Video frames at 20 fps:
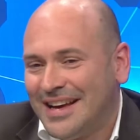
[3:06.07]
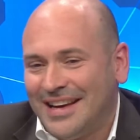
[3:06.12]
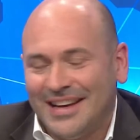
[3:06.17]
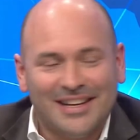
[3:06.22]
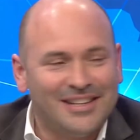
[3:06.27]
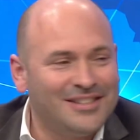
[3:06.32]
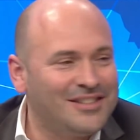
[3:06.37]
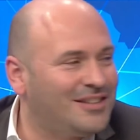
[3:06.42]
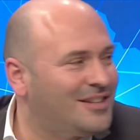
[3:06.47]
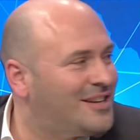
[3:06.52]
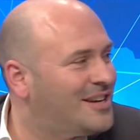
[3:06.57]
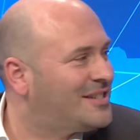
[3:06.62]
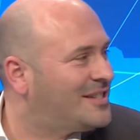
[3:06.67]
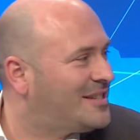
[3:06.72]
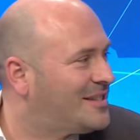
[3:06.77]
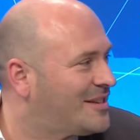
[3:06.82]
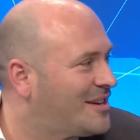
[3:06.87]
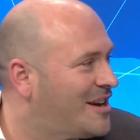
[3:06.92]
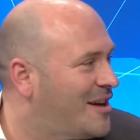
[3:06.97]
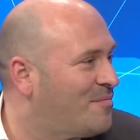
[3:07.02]
in the
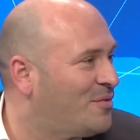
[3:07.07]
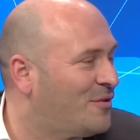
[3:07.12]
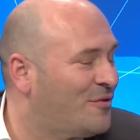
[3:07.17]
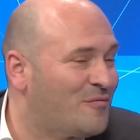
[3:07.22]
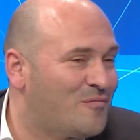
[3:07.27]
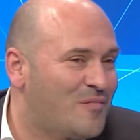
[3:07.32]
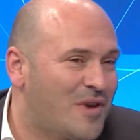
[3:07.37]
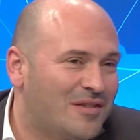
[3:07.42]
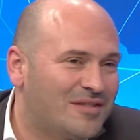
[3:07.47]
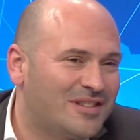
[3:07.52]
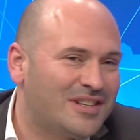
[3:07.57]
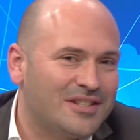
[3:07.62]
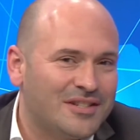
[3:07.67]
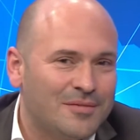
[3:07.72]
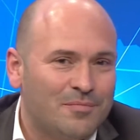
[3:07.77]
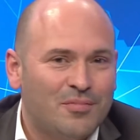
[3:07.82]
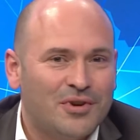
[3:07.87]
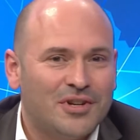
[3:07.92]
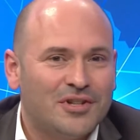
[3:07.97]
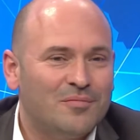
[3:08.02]
last couple of months it's a
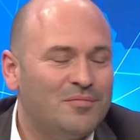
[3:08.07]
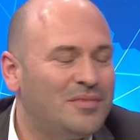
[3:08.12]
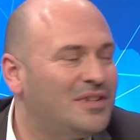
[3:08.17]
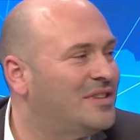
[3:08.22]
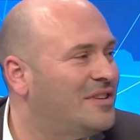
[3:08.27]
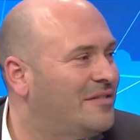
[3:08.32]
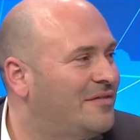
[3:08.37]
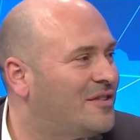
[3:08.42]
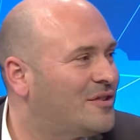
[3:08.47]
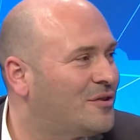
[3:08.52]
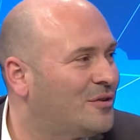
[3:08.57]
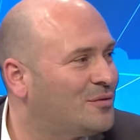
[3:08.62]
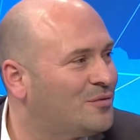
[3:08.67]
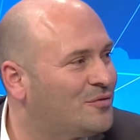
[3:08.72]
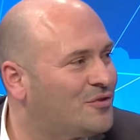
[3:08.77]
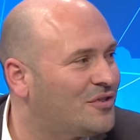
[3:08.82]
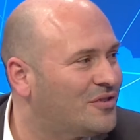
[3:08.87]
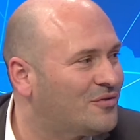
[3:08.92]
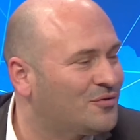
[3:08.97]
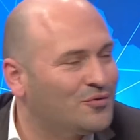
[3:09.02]
pretty bit difficult
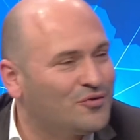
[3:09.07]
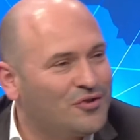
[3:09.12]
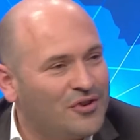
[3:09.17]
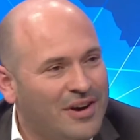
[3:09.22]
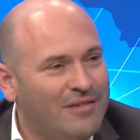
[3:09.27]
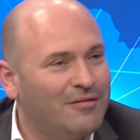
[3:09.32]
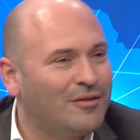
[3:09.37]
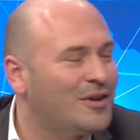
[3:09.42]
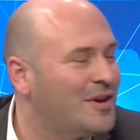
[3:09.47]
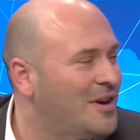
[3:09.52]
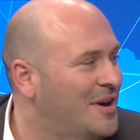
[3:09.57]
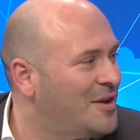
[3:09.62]
to travel